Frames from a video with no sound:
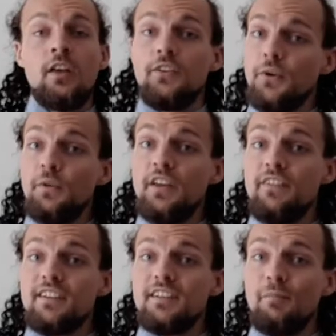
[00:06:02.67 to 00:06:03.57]
So the
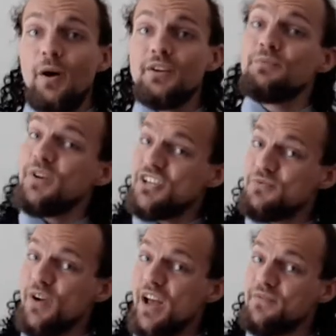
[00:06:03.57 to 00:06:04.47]
events in mind which
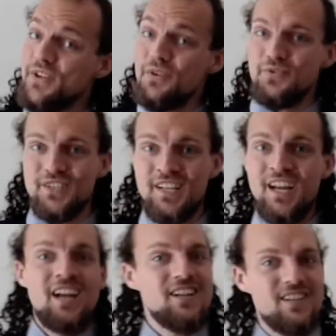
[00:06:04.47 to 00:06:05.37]
we have used
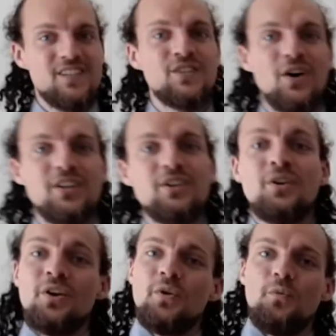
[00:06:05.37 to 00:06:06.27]
in the study
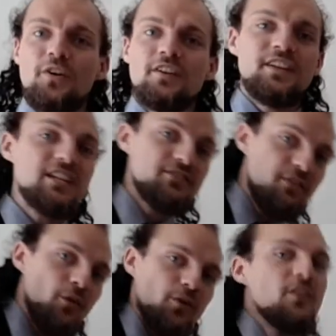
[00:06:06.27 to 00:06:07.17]
were these
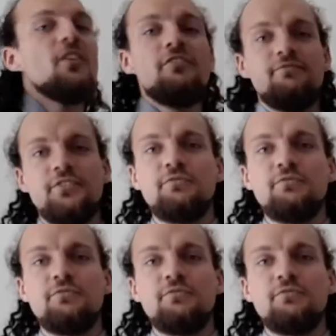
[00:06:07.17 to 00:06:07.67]
4. The